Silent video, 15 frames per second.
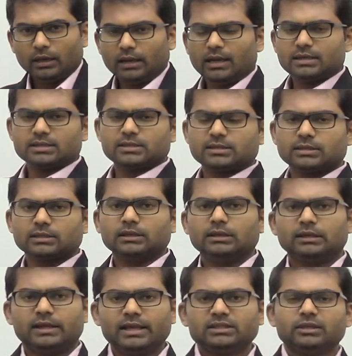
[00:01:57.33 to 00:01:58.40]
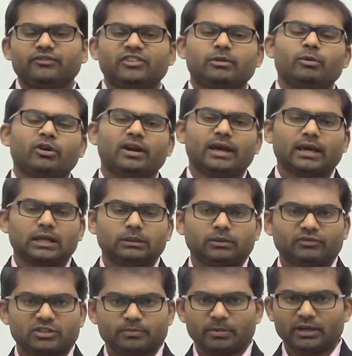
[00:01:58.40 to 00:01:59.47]
Let's take the free body diagram
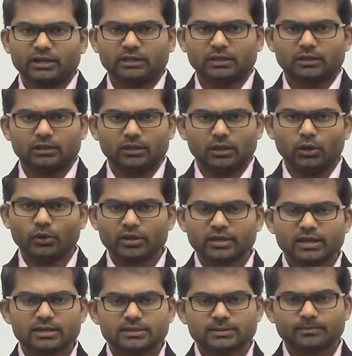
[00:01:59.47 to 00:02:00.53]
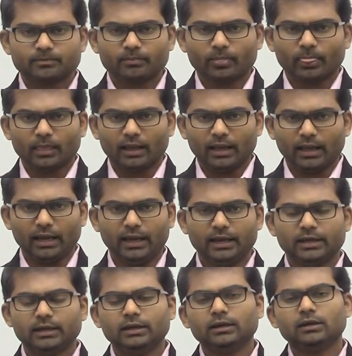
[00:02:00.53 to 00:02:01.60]
of this particular loading case
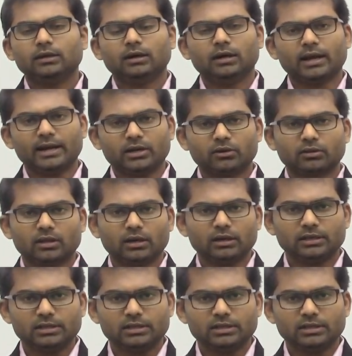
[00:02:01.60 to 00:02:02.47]
and write down the